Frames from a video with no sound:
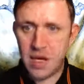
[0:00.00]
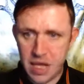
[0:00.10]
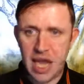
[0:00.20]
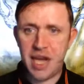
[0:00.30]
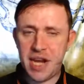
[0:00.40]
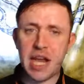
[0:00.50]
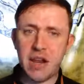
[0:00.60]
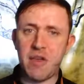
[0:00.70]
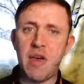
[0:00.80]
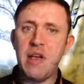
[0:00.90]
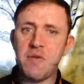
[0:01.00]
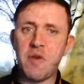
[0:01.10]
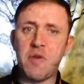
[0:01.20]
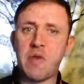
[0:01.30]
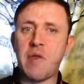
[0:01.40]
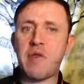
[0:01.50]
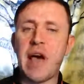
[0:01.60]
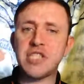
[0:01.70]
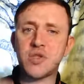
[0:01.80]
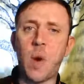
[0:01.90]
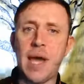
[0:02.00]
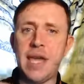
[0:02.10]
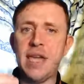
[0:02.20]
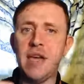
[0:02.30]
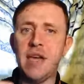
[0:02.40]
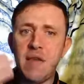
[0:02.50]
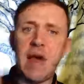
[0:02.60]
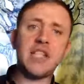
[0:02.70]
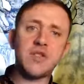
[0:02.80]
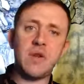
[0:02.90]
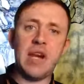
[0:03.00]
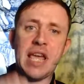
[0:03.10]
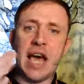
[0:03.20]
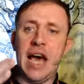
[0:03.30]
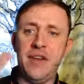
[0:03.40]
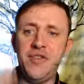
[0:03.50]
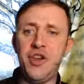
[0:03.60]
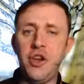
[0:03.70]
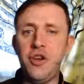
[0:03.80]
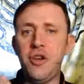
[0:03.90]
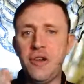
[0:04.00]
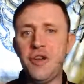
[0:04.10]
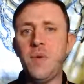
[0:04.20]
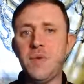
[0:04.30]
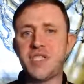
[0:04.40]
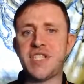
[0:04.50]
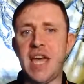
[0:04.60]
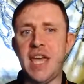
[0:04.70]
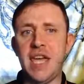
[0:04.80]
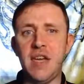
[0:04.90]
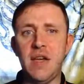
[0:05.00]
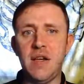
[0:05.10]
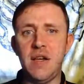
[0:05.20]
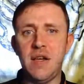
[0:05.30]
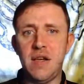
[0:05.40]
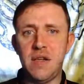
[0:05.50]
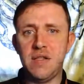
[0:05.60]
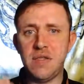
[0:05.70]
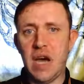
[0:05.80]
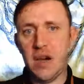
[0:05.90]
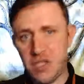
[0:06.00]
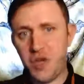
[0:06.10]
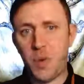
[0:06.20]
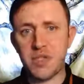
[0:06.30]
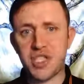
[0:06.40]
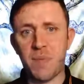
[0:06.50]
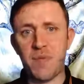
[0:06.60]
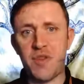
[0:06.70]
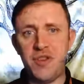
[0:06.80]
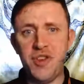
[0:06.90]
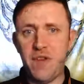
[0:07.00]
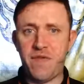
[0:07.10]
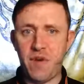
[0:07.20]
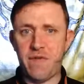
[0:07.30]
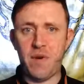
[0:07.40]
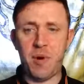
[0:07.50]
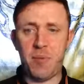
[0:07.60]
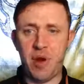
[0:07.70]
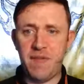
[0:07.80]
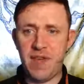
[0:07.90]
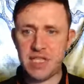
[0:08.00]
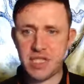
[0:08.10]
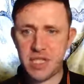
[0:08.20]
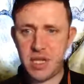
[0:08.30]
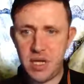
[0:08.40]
Yeah, Nicola, that's why, that's like, I knew you would say you'd want something new from a previous.